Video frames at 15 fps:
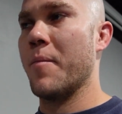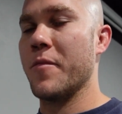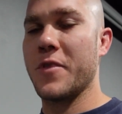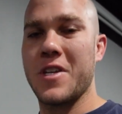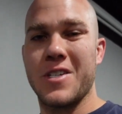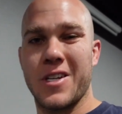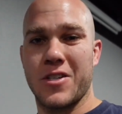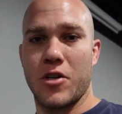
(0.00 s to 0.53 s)

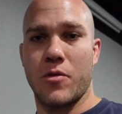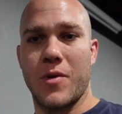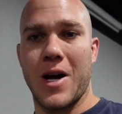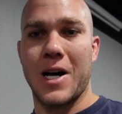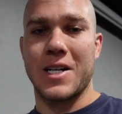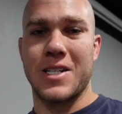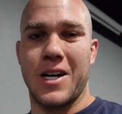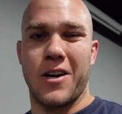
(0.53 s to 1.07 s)
These things are
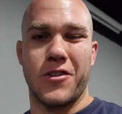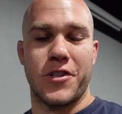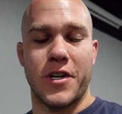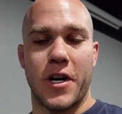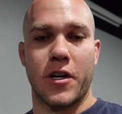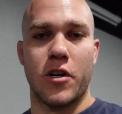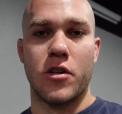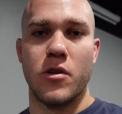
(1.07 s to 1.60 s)
rock solid. You're
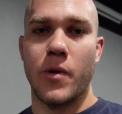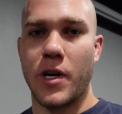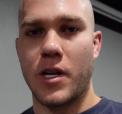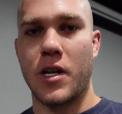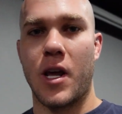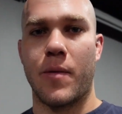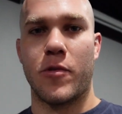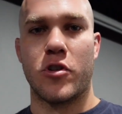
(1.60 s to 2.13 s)
not going to do any
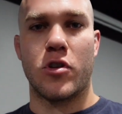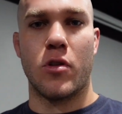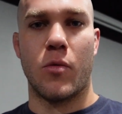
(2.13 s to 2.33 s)
damage to